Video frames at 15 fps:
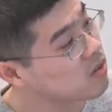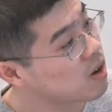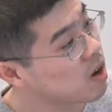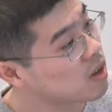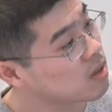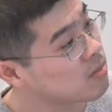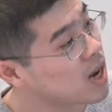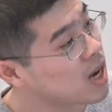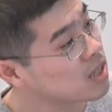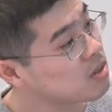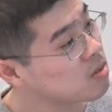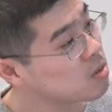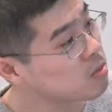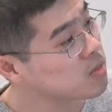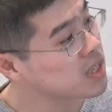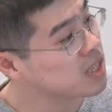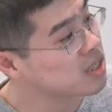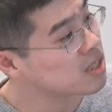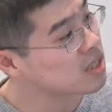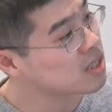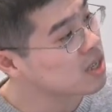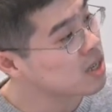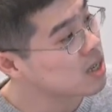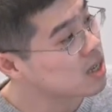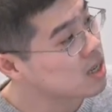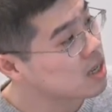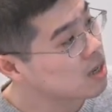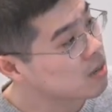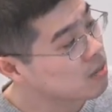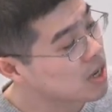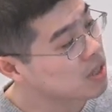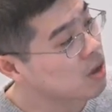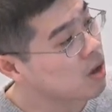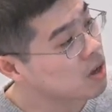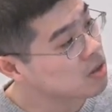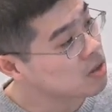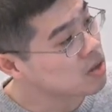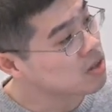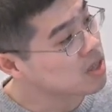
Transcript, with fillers: all the possible bits, but also